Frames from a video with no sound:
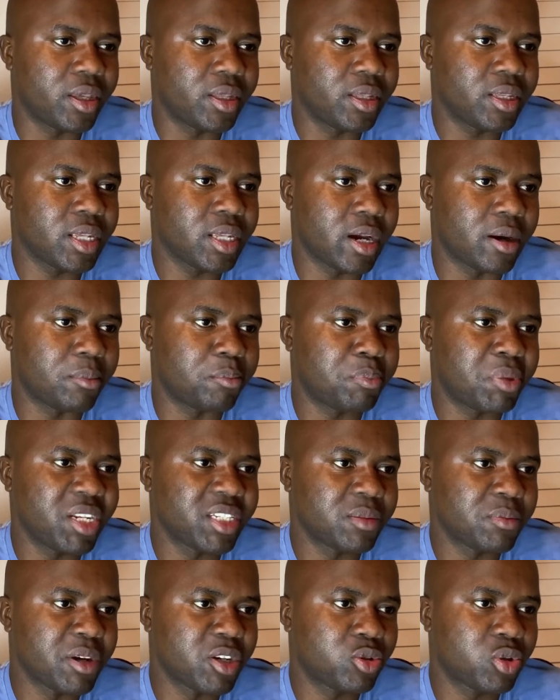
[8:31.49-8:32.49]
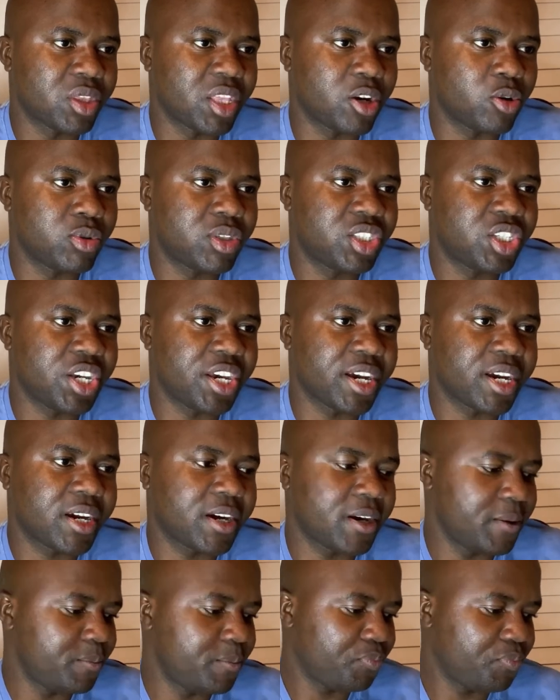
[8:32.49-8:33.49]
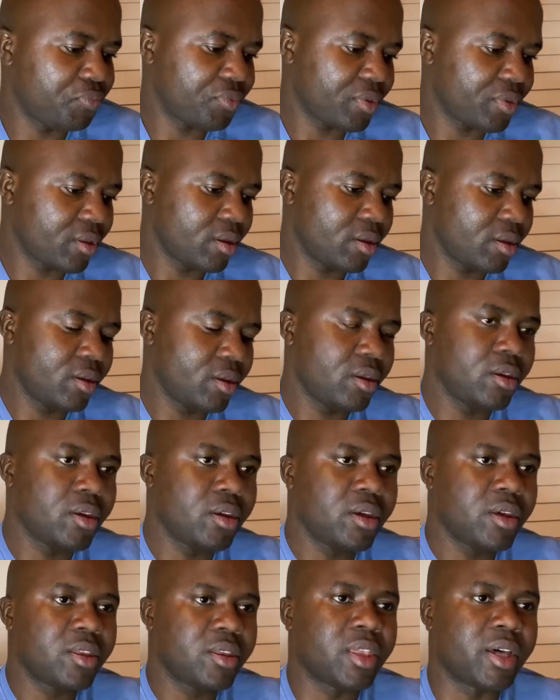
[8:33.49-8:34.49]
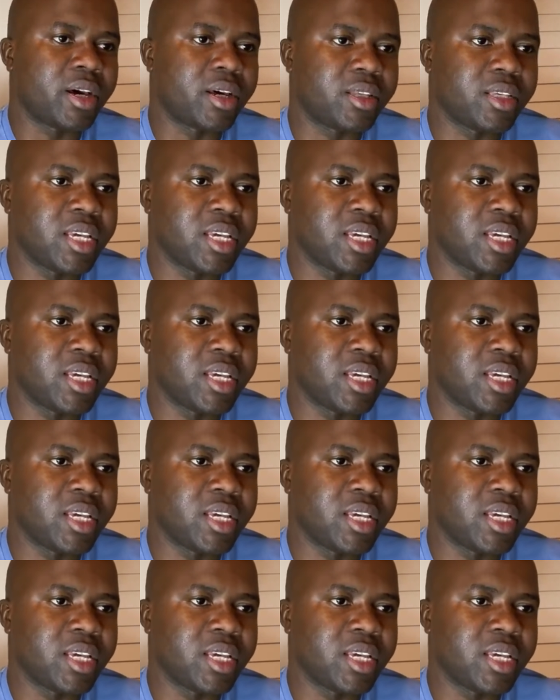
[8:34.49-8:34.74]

yeah, please make sure that you check that